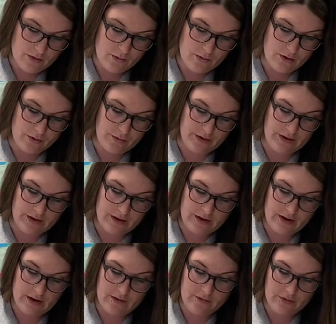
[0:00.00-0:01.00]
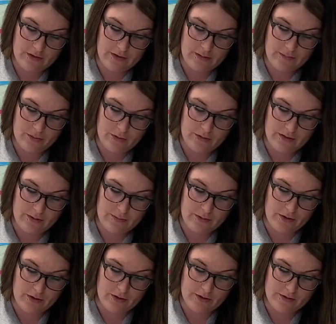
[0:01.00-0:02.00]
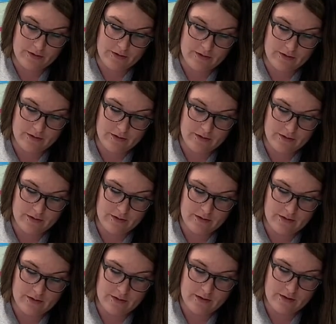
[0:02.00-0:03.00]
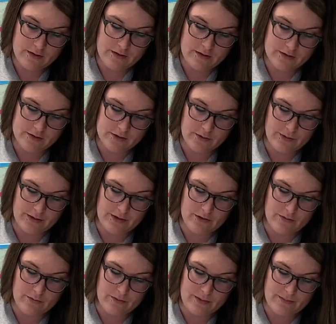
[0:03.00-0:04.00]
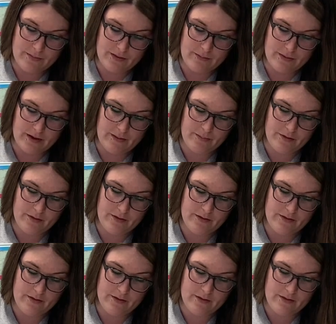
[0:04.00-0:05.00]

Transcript: We're going to carefully pull it apart so we don't rip the paper,